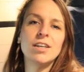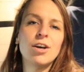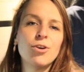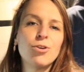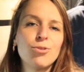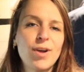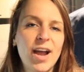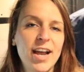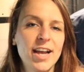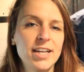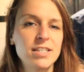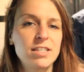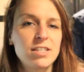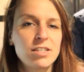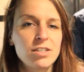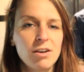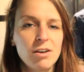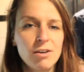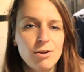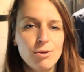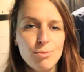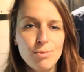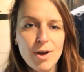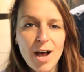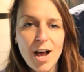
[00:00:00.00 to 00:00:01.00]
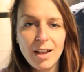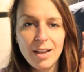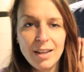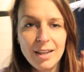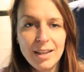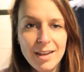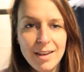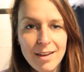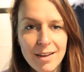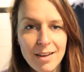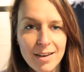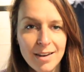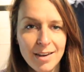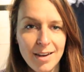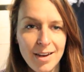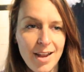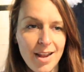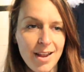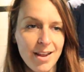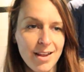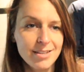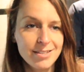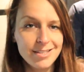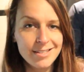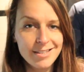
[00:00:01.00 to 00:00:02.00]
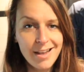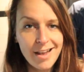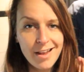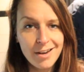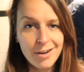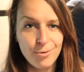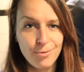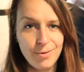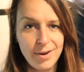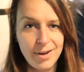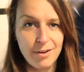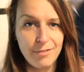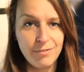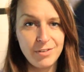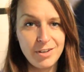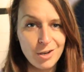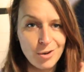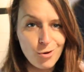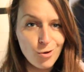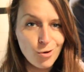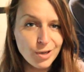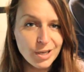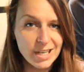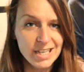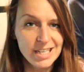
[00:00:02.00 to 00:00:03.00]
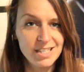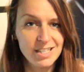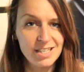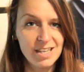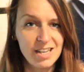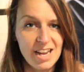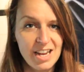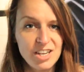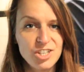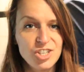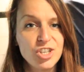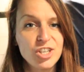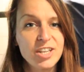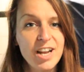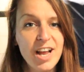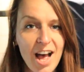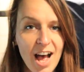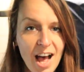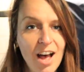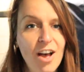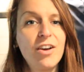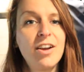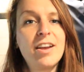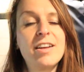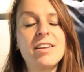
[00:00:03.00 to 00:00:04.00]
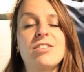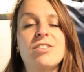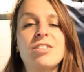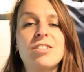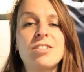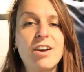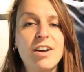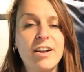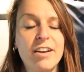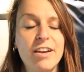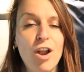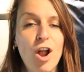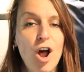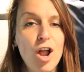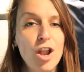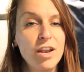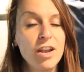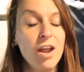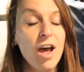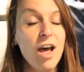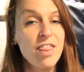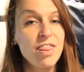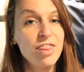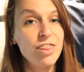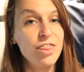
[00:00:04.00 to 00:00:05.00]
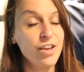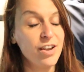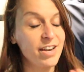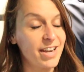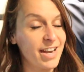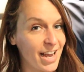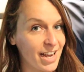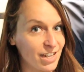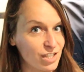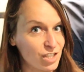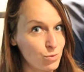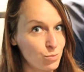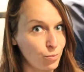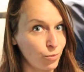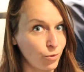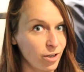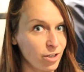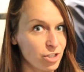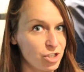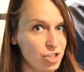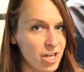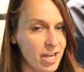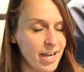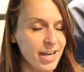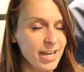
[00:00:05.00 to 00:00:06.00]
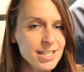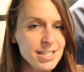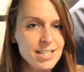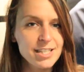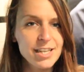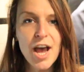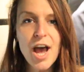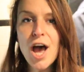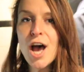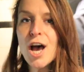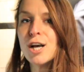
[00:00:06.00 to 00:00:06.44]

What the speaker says: Right, so while Leon is getting rid of the old insulation, I'll get started on the next project.